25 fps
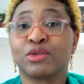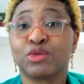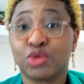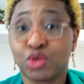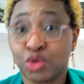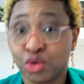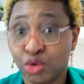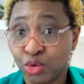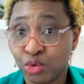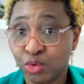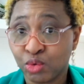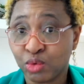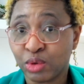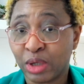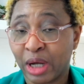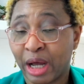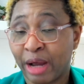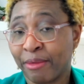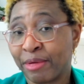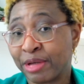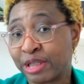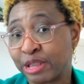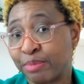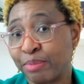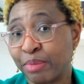two
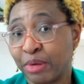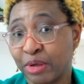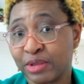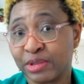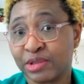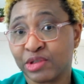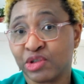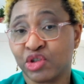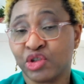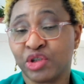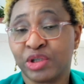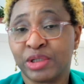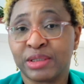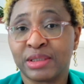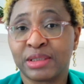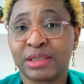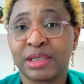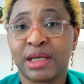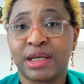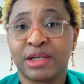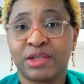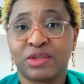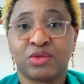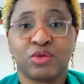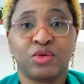RH plus genes
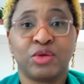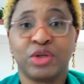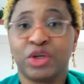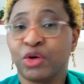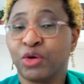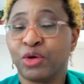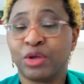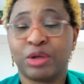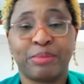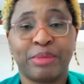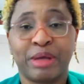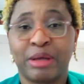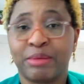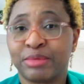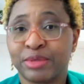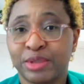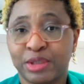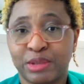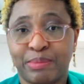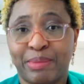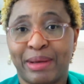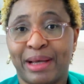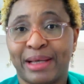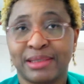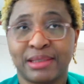is only going to be able to
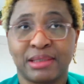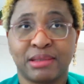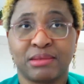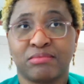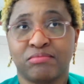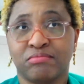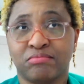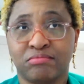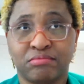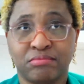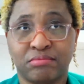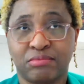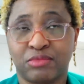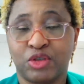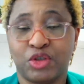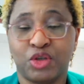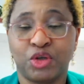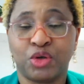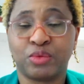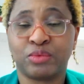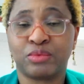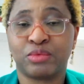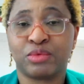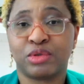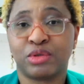pass, you
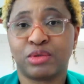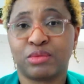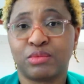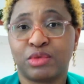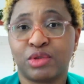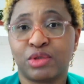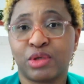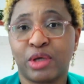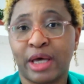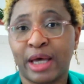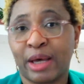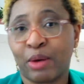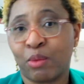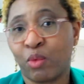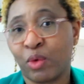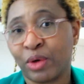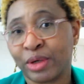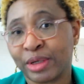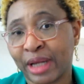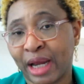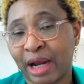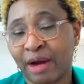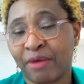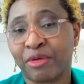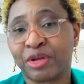know, uh, one
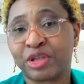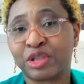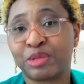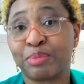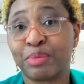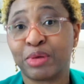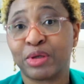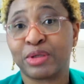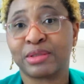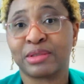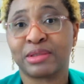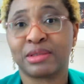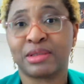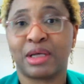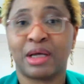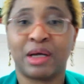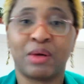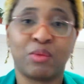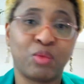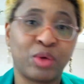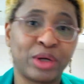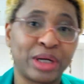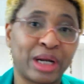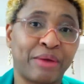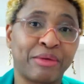RH plus and
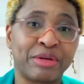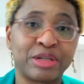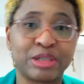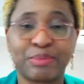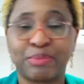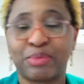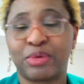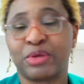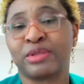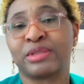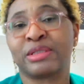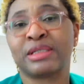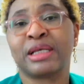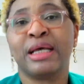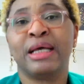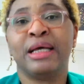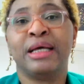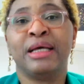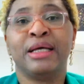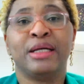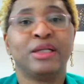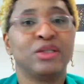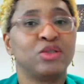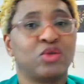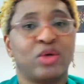one RH plus
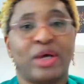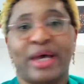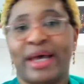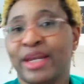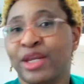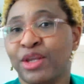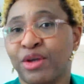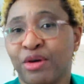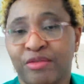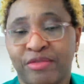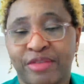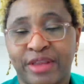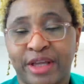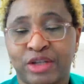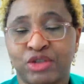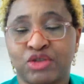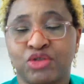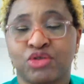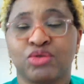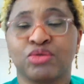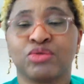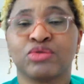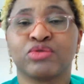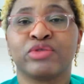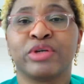to any of their
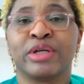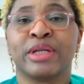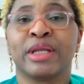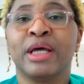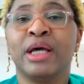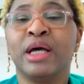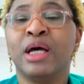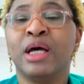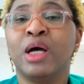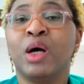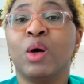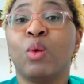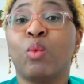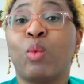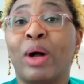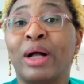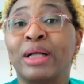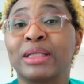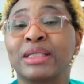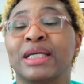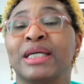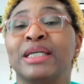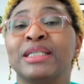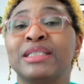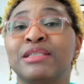children. While
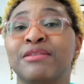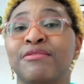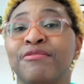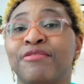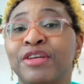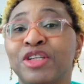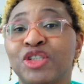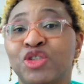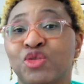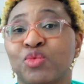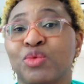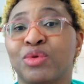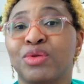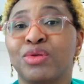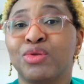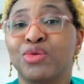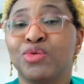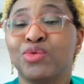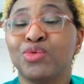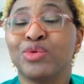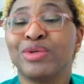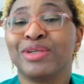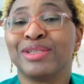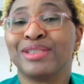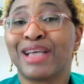the individual
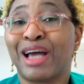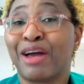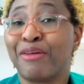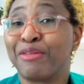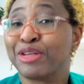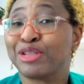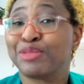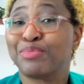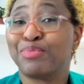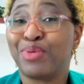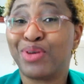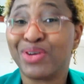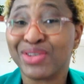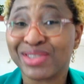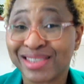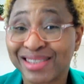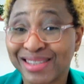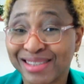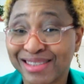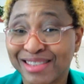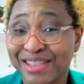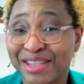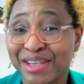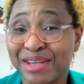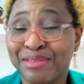who is RH
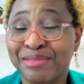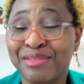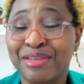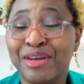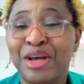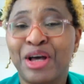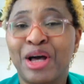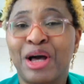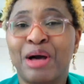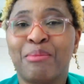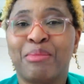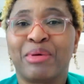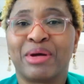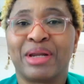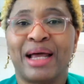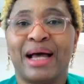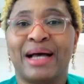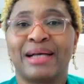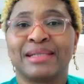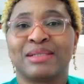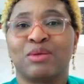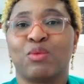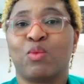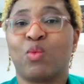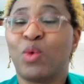positive but
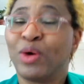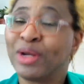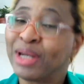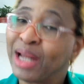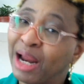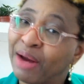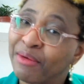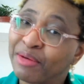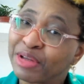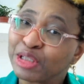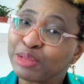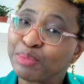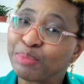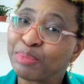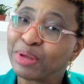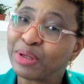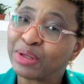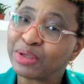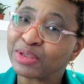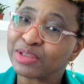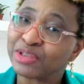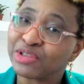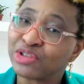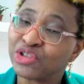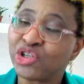has one RH
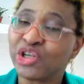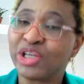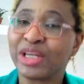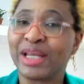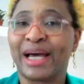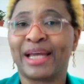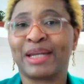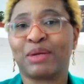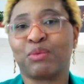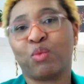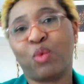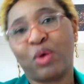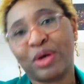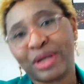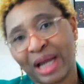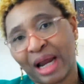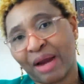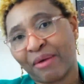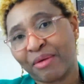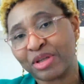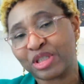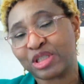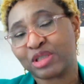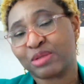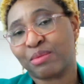plus gene and one
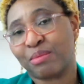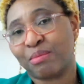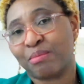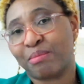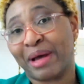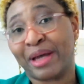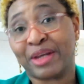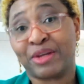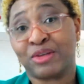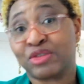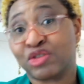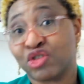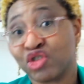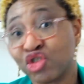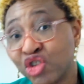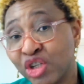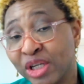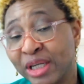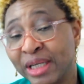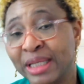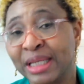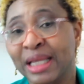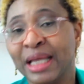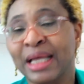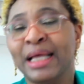RH minus
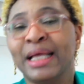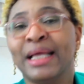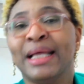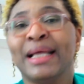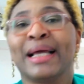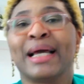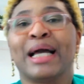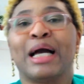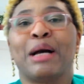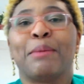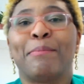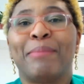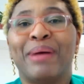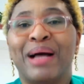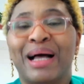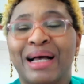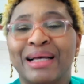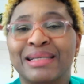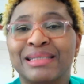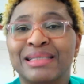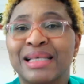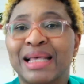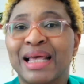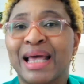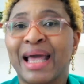gene can
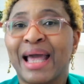pass